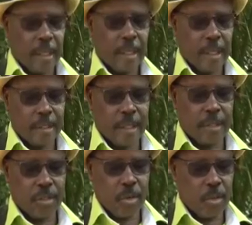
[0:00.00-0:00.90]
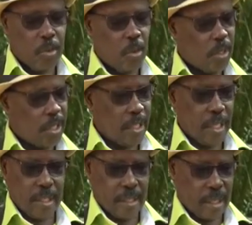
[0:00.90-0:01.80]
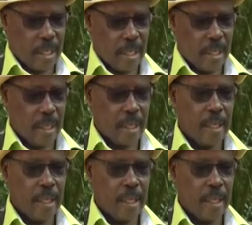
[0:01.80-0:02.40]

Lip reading: It's good what he has said,